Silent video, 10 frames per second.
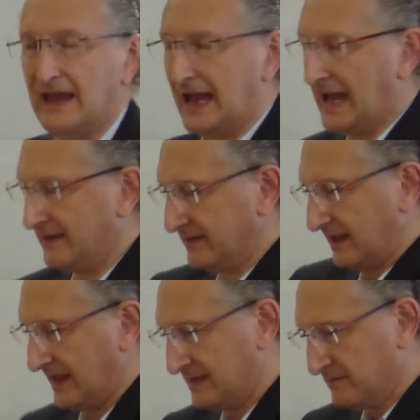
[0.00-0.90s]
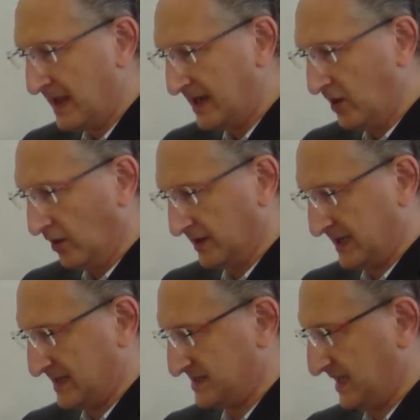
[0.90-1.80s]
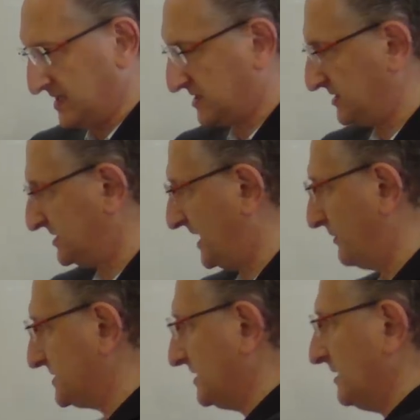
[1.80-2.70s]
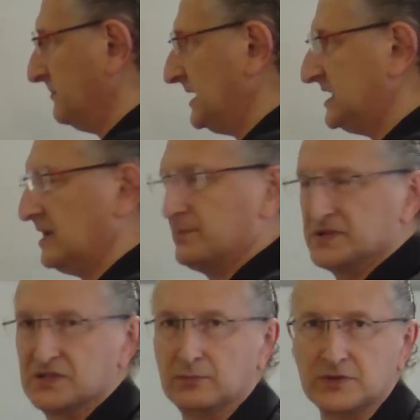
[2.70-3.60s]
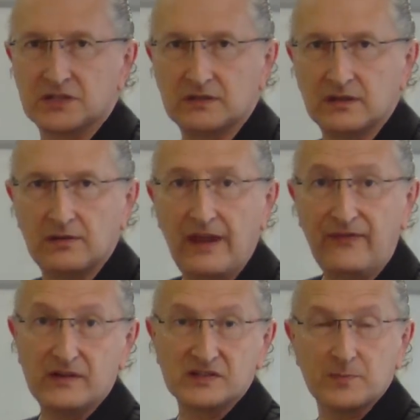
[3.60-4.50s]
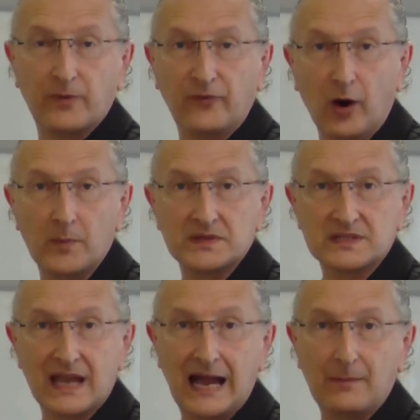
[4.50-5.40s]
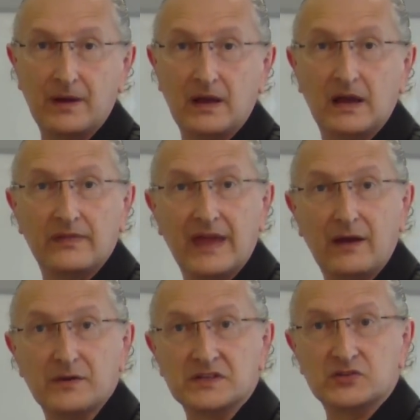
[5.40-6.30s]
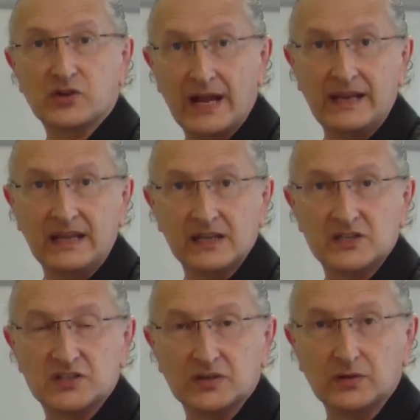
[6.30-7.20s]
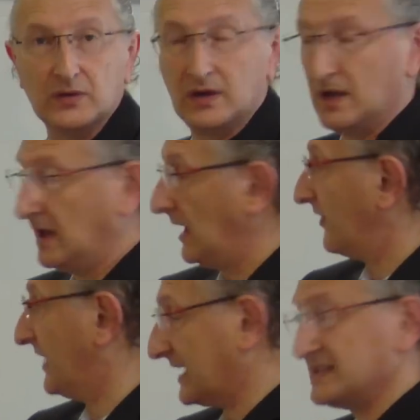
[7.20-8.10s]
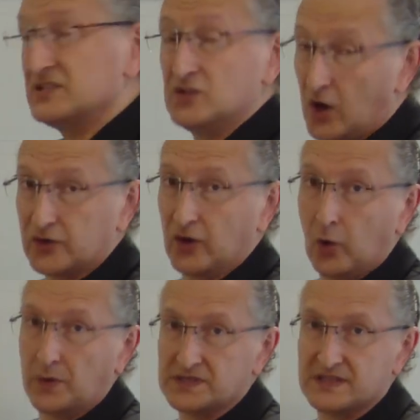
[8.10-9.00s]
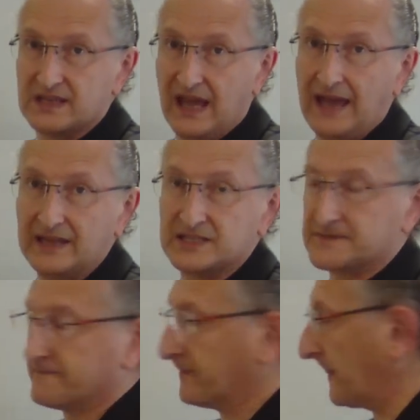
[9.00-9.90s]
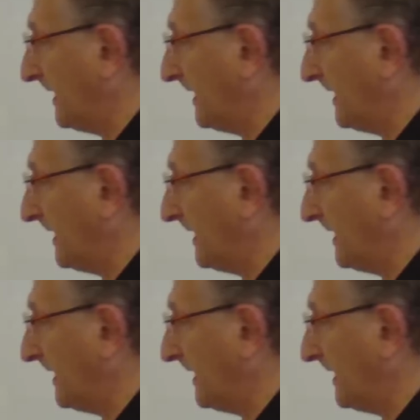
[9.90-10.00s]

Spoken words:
And in many organisations, there is an immediate presumption that if there is a performance gap, there is a training issue. That is not always the case.